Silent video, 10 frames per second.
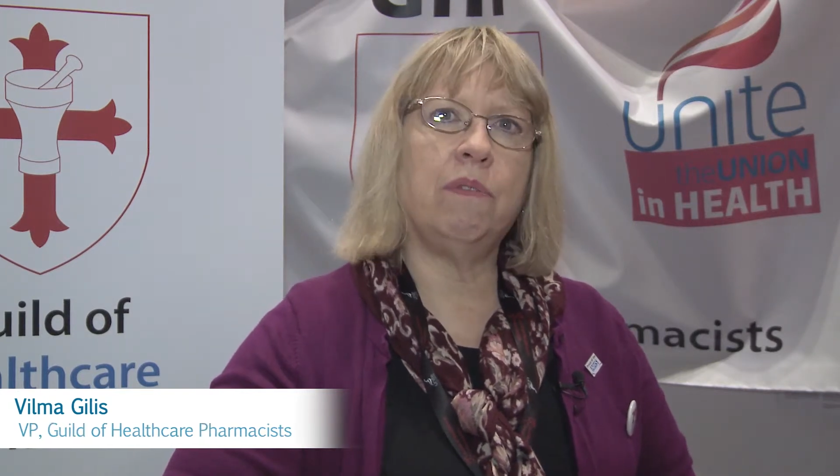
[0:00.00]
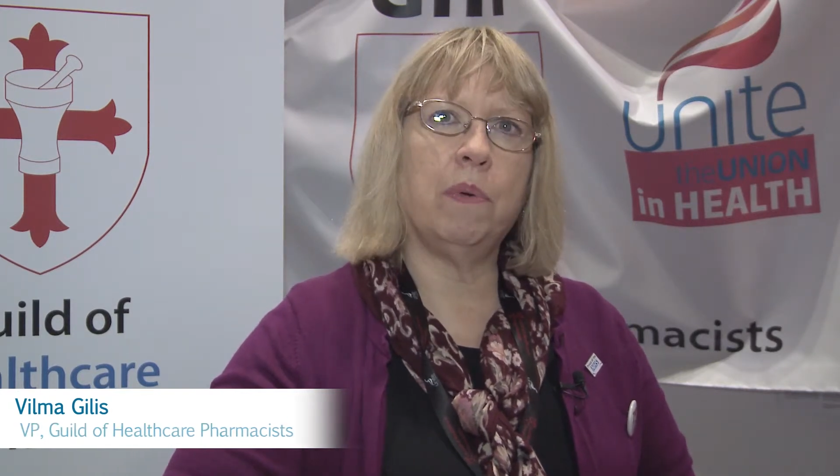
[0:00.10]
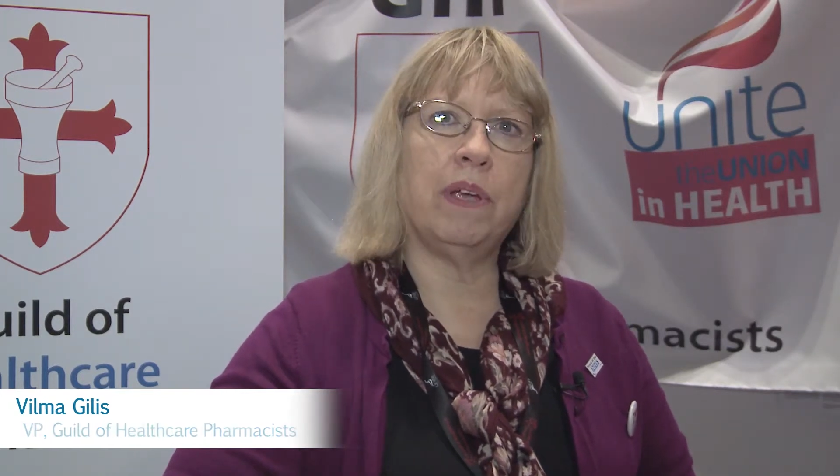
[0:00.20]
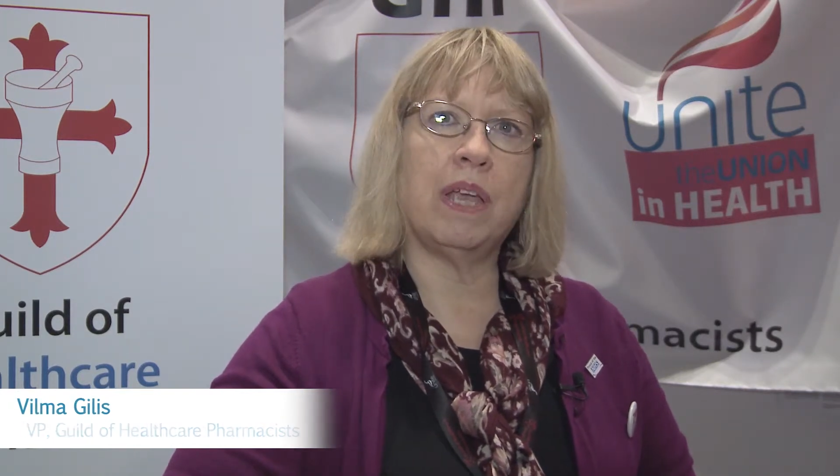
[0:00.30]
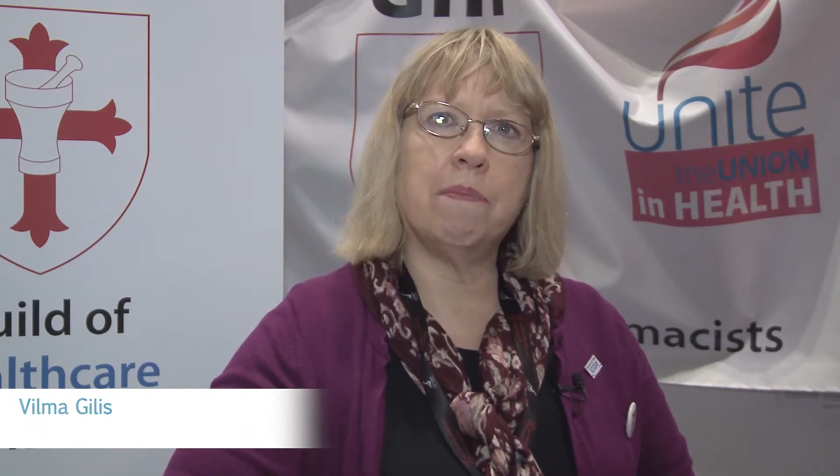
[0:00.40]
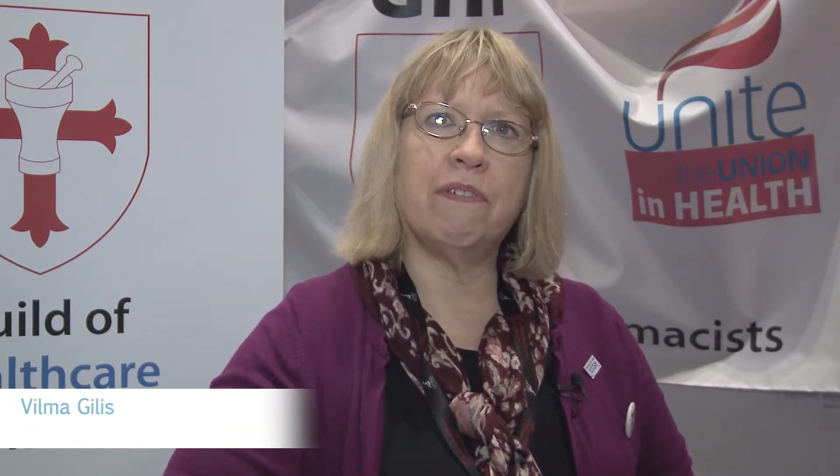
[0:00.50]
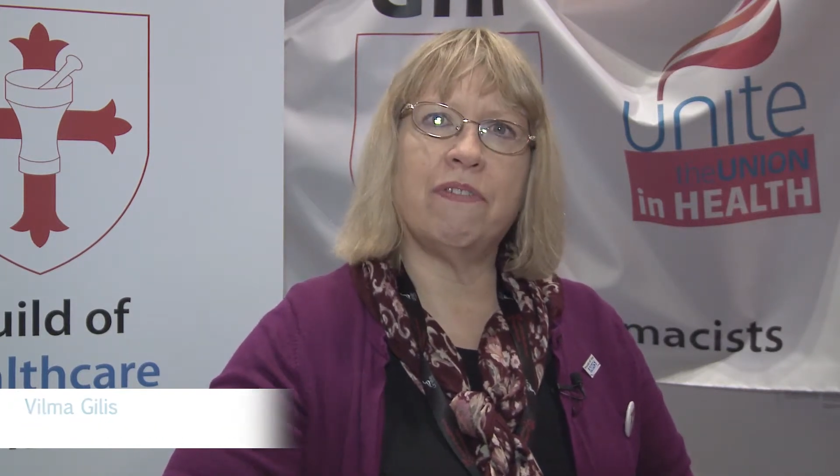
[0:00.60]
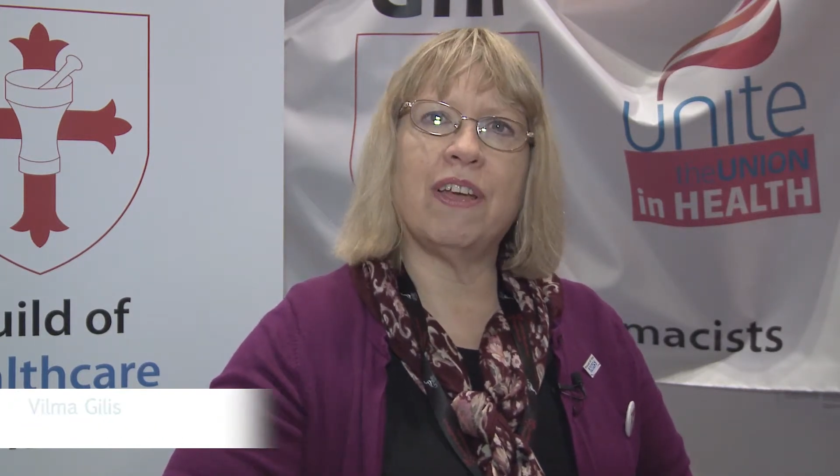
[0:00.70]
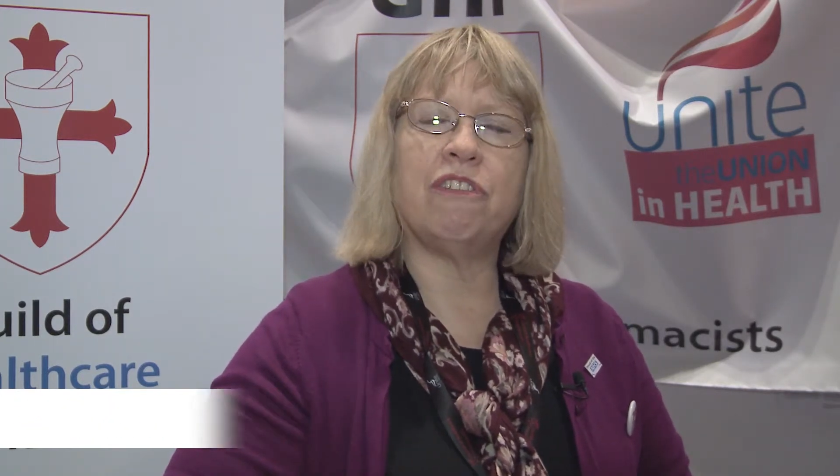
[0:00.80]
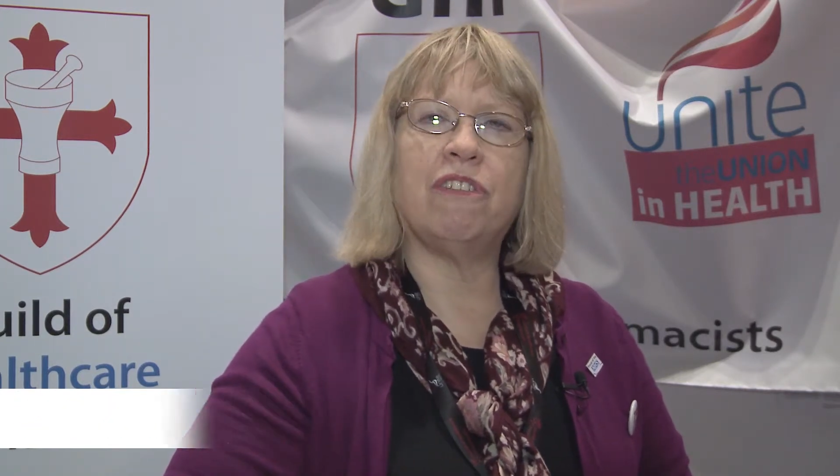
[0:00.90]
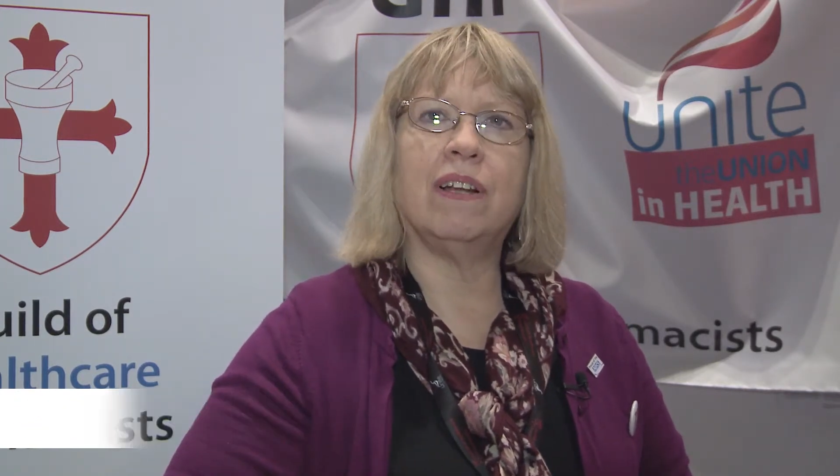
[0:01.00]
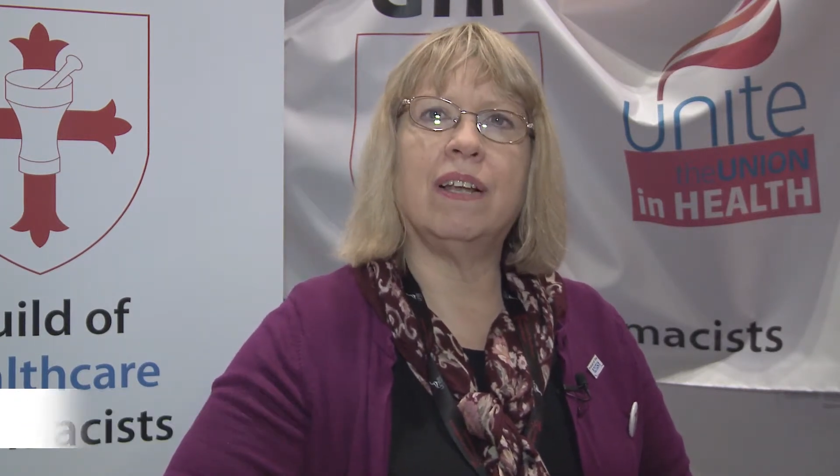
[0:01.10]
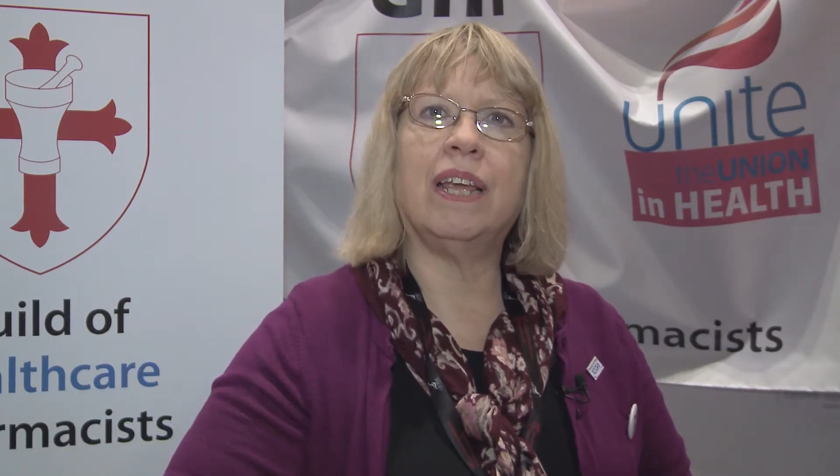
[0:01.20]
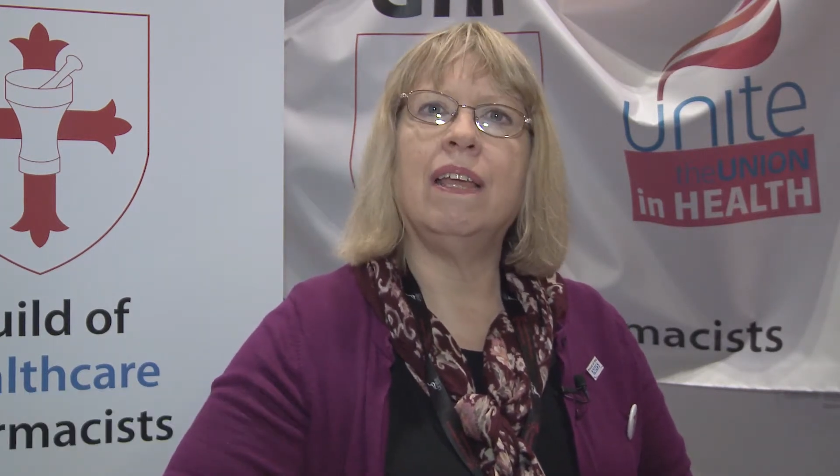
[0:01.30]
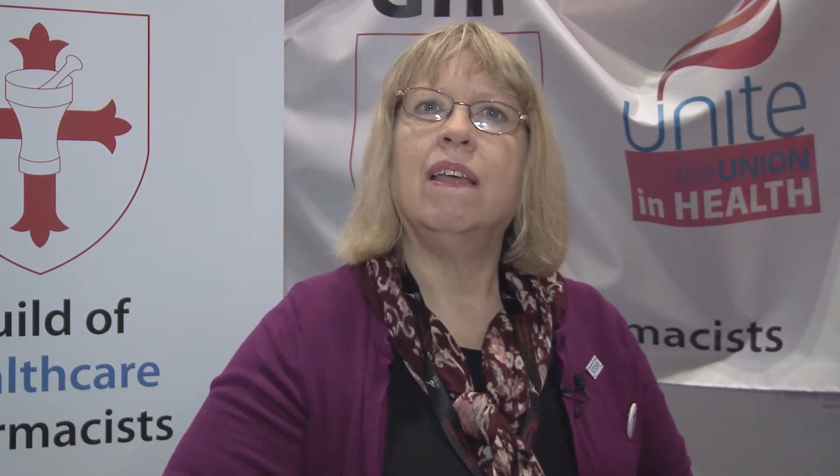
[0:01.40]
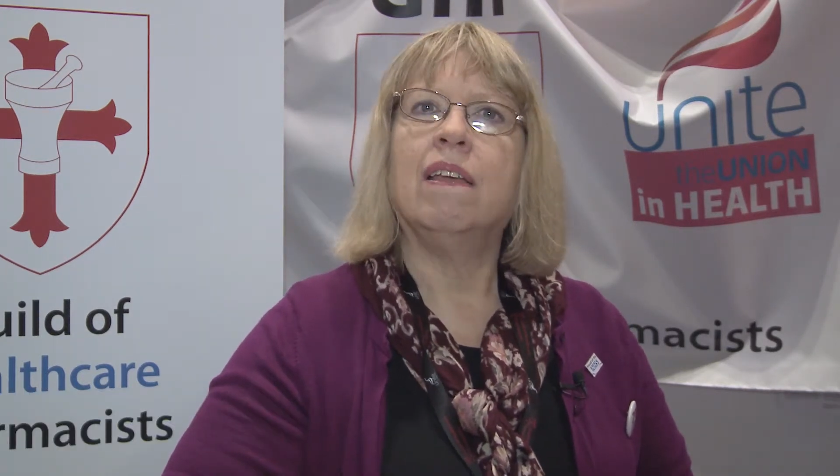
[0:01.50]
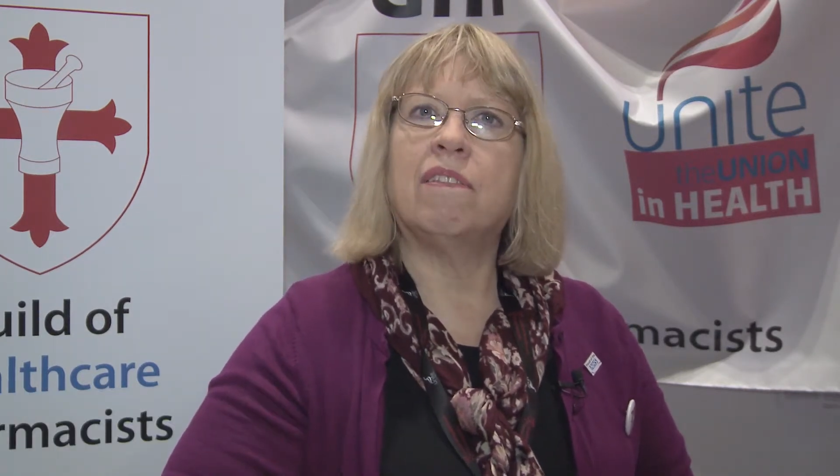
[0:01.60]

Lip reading: is working professionally